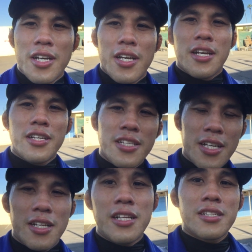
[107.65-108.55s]
And he
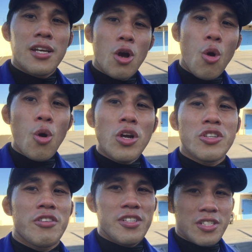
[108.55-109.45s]
said, that's Horace
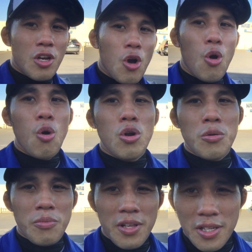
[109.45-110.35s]
Gracie's older
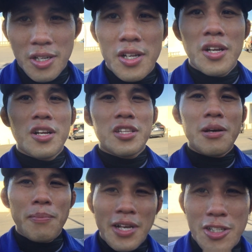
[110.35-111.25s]
brother, the
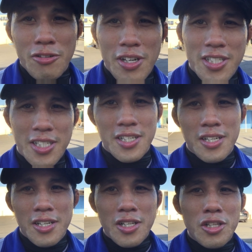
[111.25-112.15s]
best Gracie,
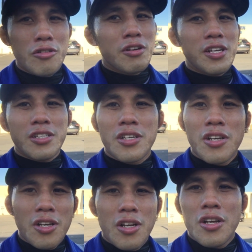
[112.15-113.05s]
the great
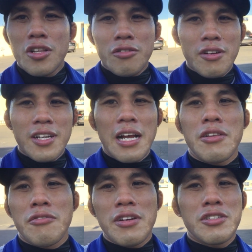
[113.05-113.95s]
guy, the
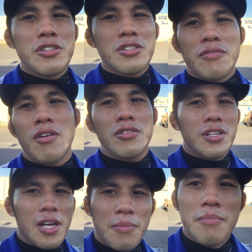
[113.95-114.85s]
greatest jiu-jitsu of all
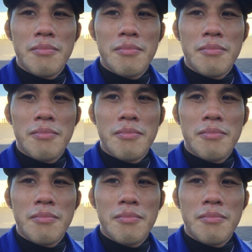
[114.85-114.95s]
time.